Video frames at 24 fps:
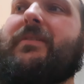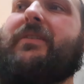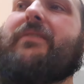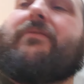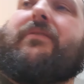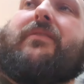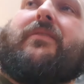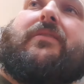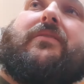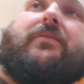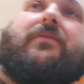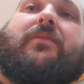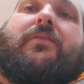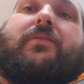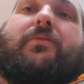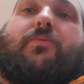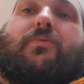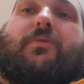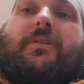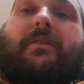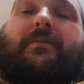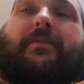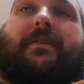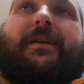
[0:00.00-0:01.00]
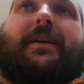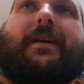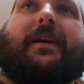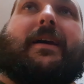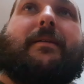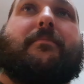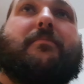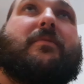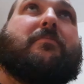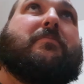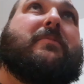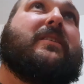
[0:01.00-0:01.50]
a where I
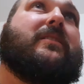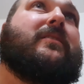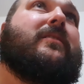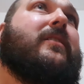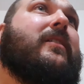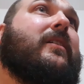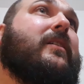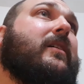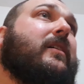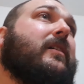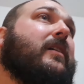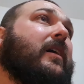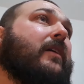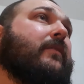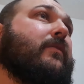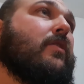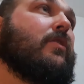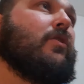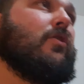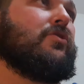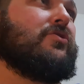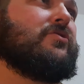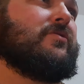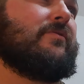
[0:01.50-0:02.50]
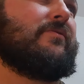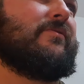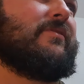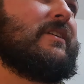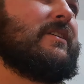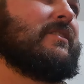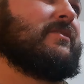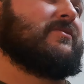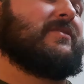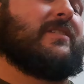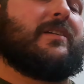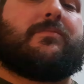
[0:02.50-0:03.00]
am. I mean, I've got lots of
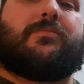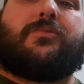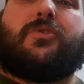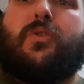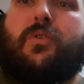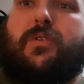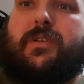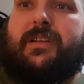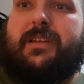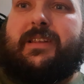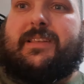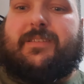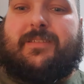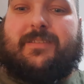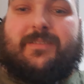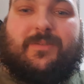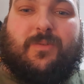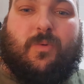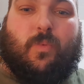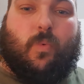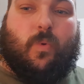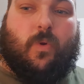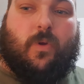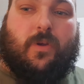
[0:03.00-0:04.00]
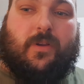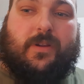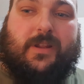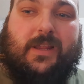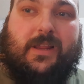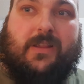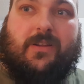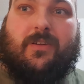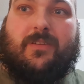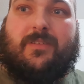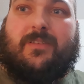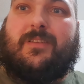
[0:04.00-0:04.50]
things that I'm currently
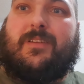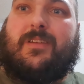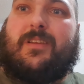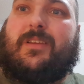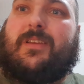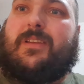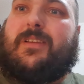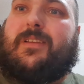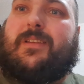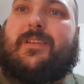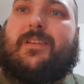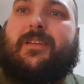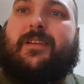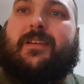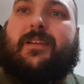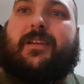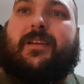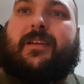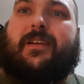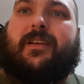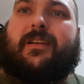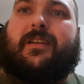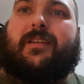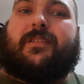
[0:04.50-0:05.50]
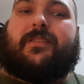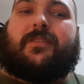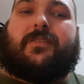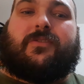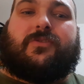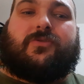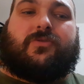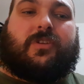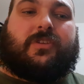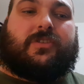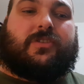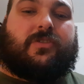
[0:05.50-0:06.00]
working on,
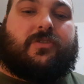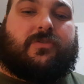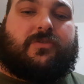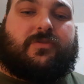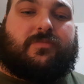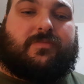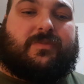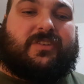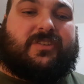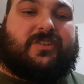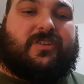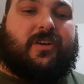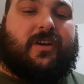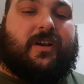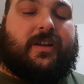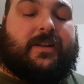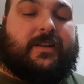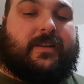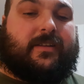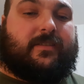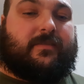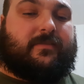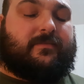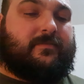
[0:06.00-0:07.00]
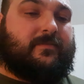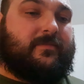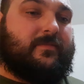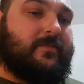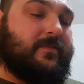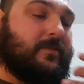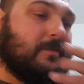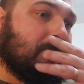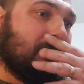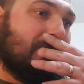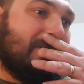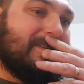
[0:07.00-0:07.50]
trying to do some designing and
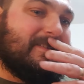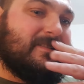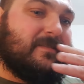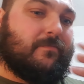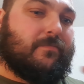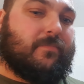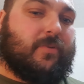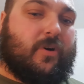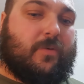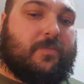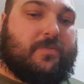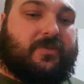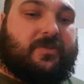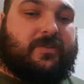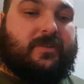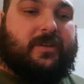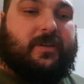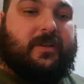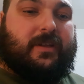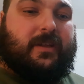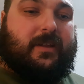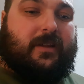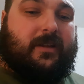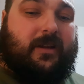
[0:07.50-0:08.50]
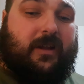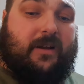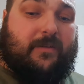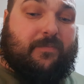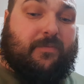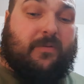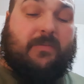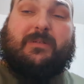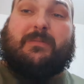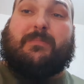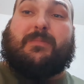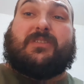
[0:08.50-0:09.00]
bits and bobs. I've
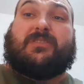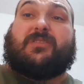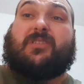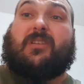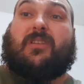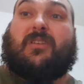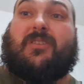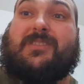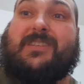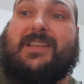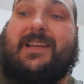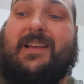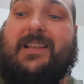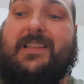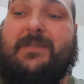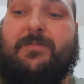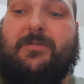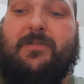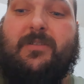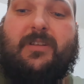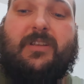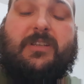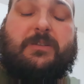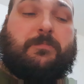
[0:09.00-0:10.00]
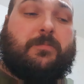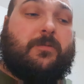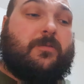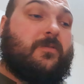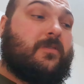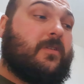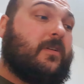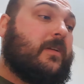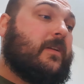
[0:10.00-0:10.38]
probably missed a lot out, to be honest, but